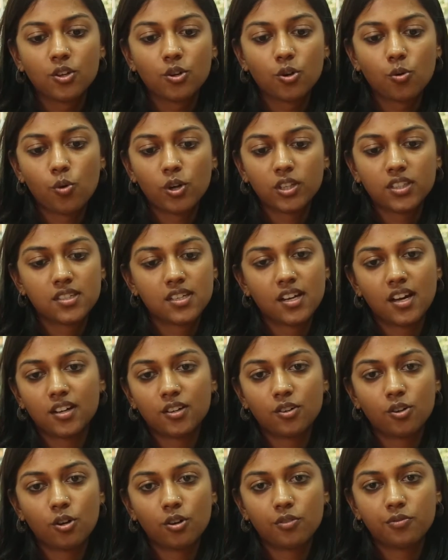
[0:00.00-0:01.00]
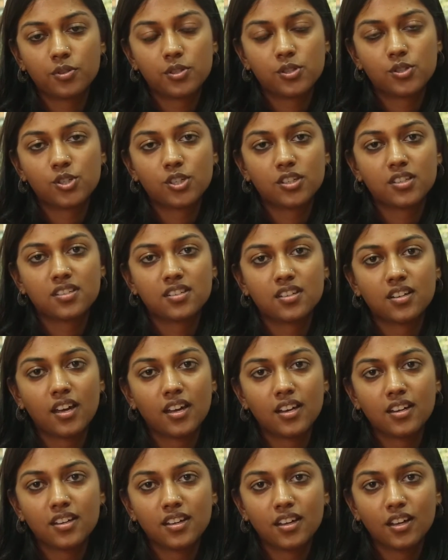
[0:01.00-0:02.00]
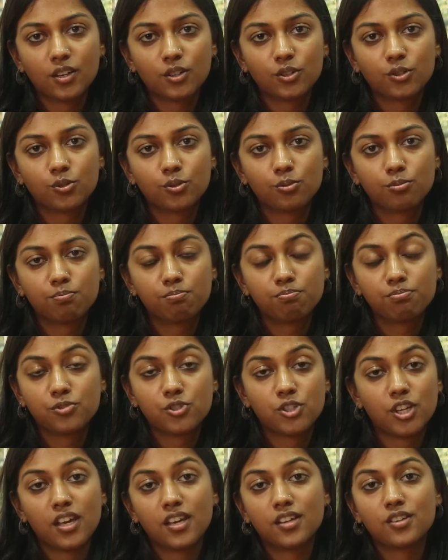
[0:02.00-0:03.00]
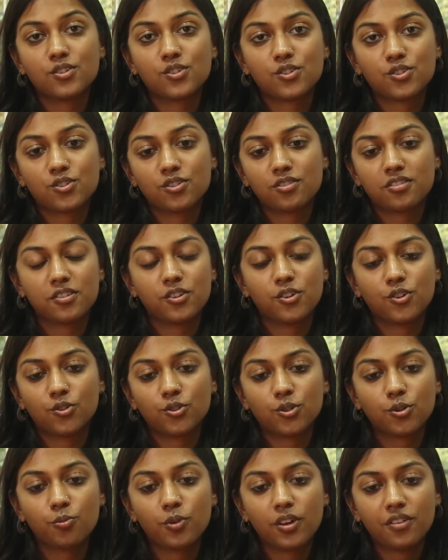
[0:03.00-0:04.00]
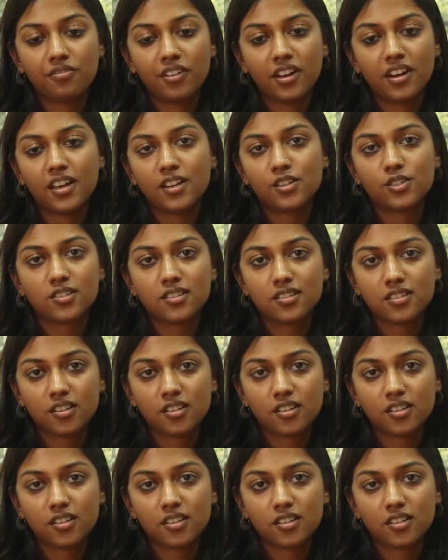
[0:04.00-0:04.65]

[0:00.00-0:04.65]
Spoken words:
you know, what started off as just an idea to change, you know, the way financial